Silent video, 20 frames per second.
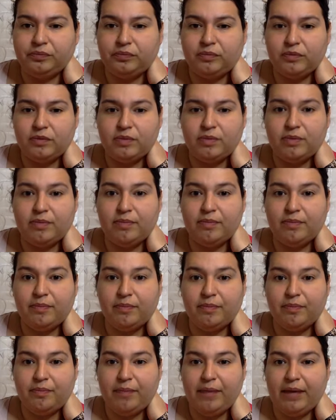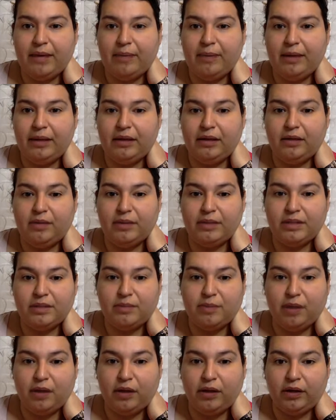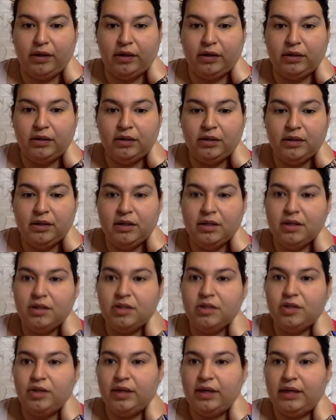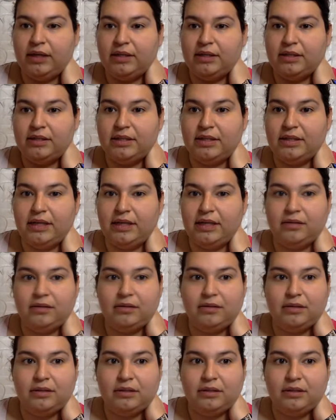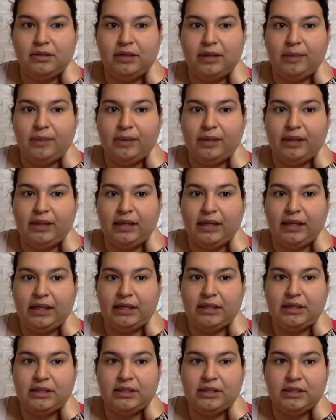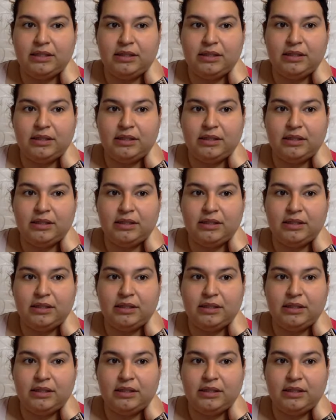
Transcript: It's going to make me a little bit smaller so I can see a couple of things.